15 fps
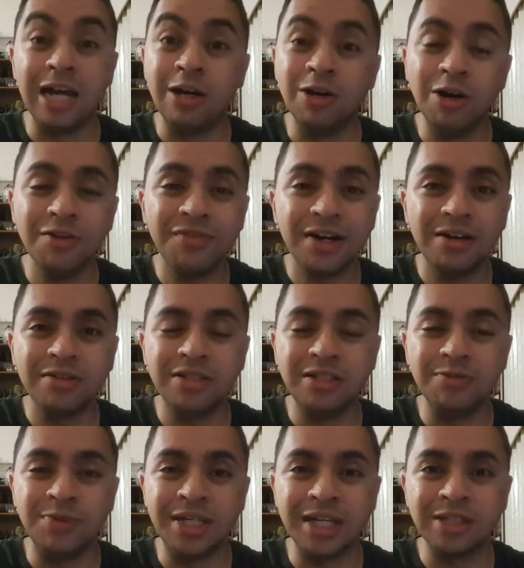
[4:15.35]
I love how
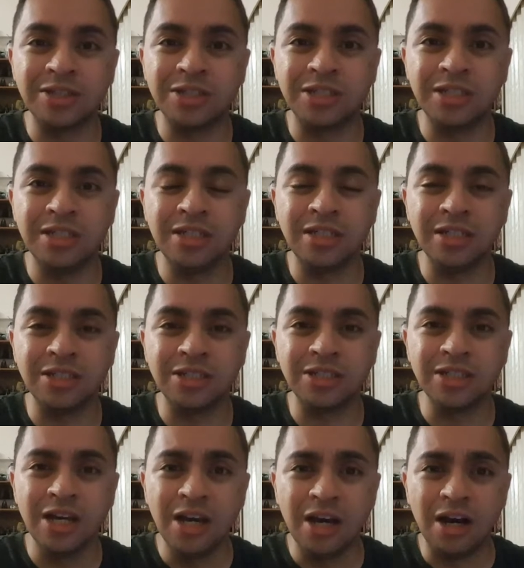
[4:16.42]
we get to see
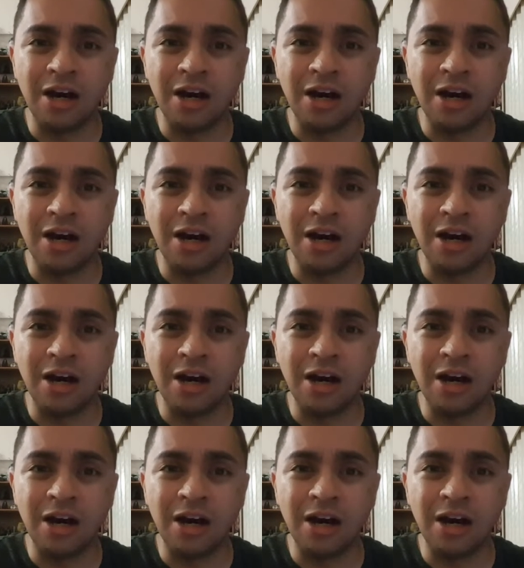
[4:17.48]
his